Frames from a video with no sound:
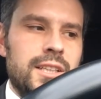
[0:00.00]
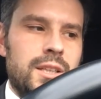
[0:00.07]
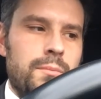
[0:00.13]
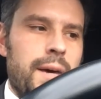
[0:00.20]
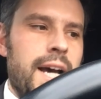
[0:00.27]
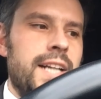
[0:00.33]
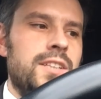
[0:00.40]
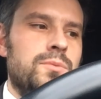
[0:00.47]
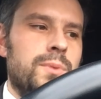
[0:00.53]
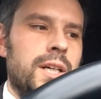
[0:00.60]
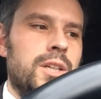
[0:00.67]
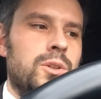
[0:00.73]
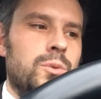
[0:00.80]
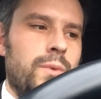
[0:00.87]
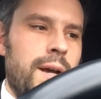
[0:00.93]
The man is
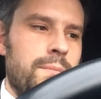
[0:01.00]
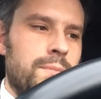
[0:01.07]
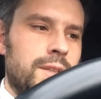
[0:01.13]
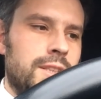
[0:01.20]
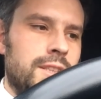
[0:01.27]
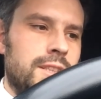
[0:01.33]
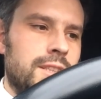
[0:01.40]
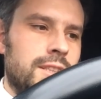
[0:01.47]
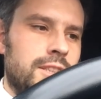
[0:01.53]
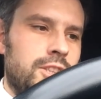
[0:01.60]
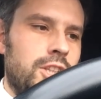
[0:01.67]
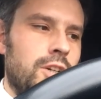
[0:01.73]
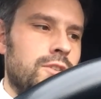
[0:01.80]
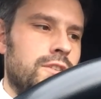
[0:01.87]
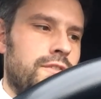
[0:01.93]
Michael Redmond. The
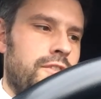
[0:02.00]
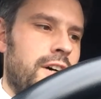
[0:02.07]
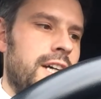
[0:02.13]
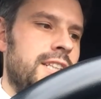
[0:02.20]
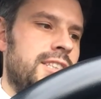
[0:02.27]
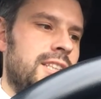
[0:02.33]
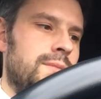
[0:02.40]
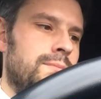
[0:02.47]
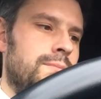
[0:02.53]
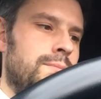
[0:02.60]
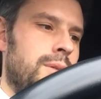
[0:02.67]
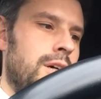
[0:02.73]
joke defines him